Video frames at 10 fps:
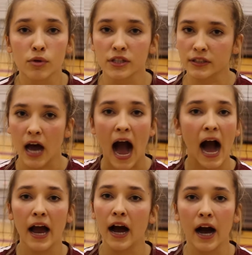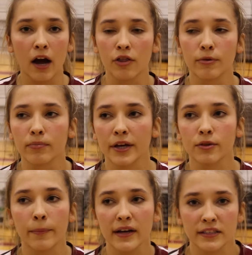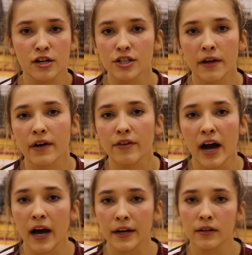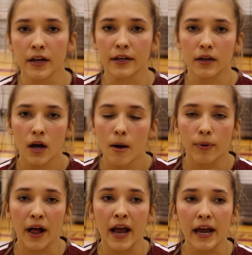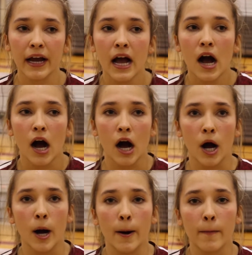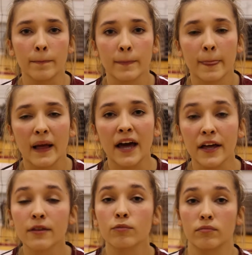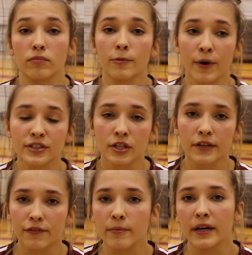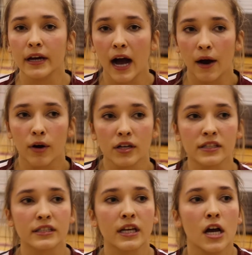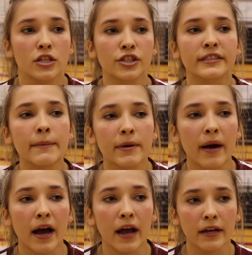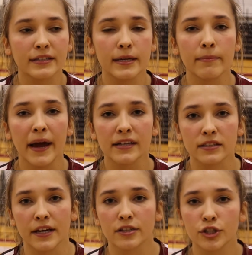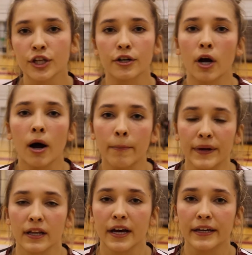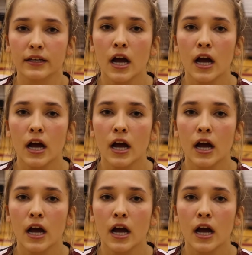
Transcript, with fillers: was high, high on the like the best energy they've ever had, like playing. Um, I, and well, personally for me, I was just keeping my teammates like cheered up and like